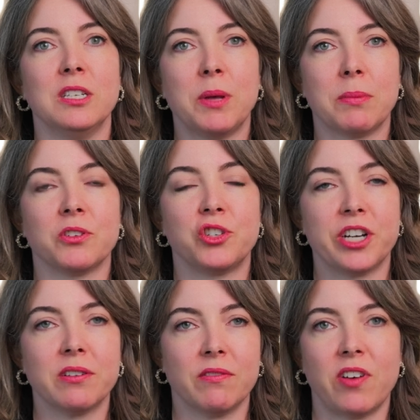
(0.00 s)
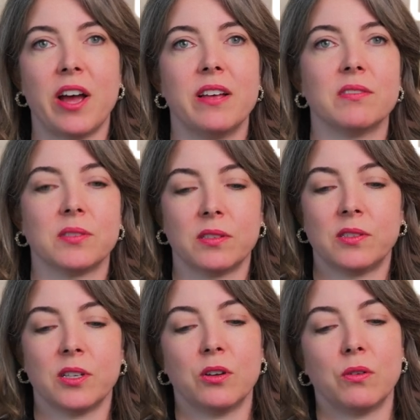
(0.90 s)
to be able to share the files.
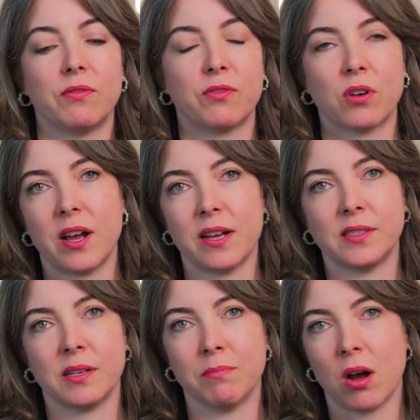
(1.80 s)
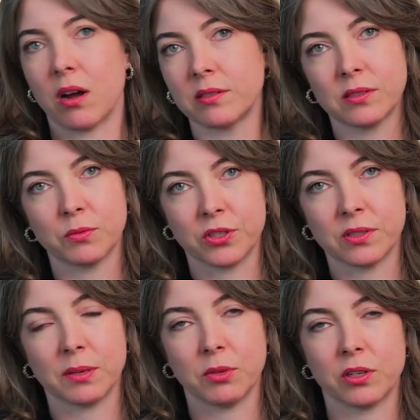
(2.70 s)
So for us in Box, which is
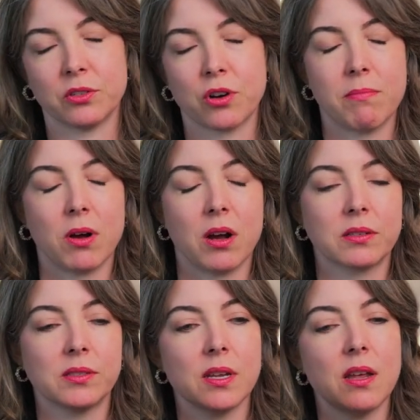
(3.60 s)
similar to Dropbox,